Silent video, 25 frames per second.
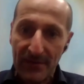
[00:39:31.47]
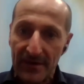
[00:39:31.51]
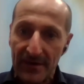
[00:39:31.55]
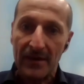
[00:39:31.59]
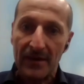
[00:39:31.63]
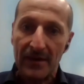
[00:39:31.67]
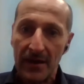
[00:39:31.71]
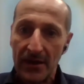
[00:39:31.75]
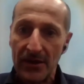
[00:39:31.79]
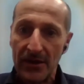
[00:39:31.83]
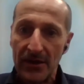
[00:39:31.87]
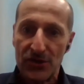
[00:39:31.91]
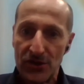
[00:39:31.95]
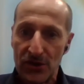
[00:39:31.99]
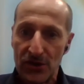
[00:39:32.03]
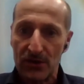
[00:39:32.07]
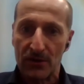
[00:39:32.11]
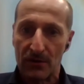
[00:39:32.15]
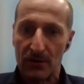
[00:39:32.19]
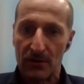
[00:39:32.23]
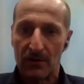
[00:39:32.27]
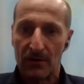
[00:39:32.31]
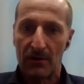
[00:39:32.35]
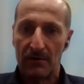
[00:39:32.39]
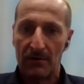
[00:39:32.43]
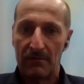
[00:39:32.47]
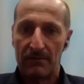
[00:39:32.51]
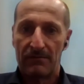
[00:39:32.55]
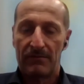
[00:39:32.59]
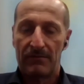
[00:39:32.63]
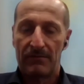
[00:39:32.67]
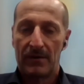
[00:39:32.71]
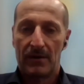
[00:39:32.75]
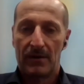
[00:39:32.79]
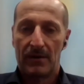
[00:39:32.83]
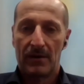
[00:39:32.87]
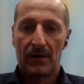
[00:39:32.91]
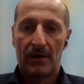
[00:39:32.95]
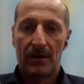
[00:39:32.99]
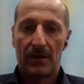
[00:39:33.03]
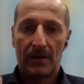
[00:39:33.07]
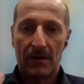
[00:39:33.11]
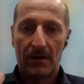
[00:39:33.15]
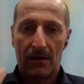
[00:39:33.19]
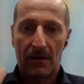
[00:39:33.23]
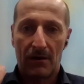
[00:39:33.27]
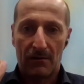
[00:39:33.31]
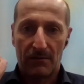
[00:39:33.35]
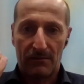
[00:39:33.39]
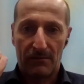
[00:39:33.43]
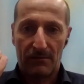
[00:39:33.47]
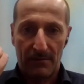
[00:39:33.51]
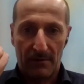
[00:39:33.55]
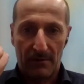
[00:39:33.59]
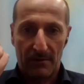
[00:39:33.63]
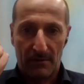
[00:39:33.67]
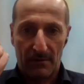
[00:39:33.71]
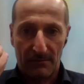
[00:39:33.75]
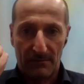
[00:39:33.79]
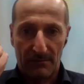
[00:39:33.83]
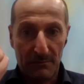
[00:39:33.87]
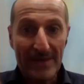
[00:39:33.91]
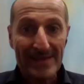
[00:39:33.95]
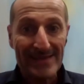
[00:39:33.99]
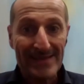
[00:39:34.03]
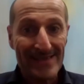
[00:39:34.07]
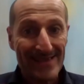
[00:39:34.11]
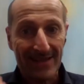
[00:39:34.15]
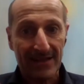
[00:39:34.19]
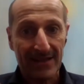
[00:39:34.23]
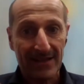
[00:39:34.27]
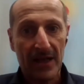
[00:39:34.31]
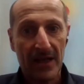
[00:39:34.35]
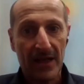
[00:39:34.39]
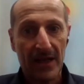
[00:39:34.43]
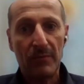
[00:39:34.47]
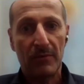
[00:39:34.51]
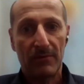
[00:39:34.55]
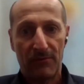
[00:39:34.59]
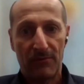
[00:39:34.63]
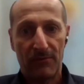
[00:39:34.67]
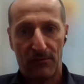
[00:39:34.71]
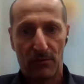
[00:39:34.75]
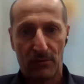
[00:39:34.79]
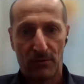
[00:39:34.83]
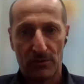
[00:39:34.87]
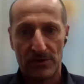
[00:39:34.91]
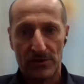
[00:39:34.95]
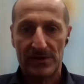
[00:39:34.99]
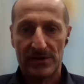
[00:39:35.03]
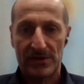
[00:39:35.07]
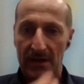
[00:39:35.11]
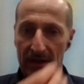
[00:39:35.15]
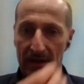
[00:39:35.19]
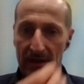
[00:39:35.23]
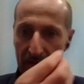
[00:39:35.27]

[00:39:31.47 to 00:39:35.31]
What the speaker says: the issue of missing labor force